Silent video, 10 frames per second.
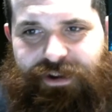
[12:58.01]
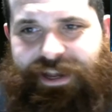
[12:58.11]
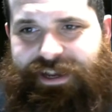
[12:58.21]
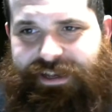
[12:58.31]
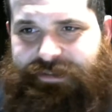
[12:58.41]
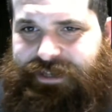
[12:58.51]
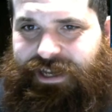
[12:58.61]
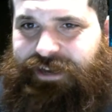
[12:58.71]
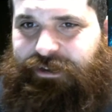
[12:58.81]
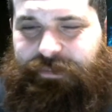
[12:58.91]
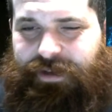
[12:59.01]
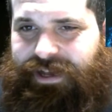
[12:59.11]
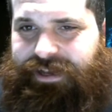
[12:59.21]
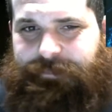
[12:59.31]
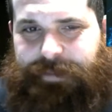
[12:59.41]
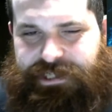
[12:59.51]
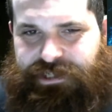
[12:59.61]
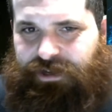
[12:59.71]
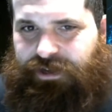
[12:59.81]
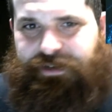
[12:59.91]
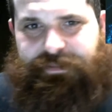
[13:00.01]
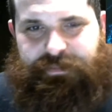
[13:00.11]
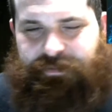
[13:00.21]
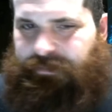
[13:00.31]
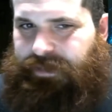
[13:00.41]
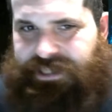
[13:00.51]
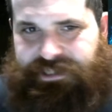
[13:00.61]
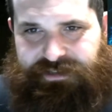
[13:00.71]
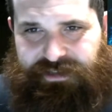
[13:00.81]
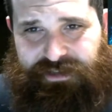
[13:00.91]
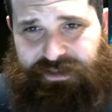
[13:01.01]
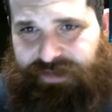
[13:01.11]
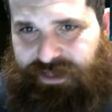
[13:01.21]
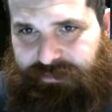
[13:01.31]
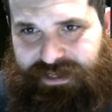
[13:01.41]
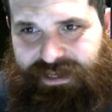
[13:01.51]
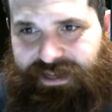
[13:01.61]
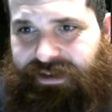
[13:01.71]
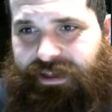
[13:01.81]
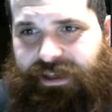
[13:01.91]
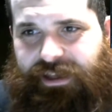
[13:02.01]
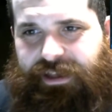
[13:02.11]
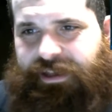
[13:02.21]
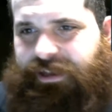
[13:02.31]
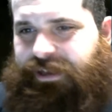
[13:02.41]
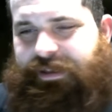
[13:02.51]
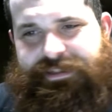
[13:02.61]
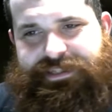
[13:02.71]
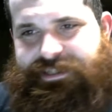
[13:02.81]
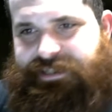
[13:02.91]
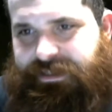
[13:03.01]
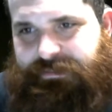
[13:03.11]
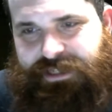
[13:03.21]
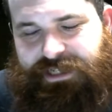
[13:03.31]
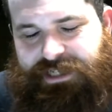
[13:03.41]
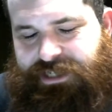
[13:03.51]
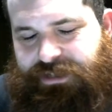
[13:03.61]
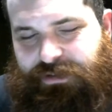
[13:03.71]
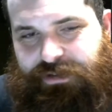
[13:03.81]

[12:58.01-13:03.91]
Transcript: I keep saying I picture her potentially leaving him again. It seems like she sort of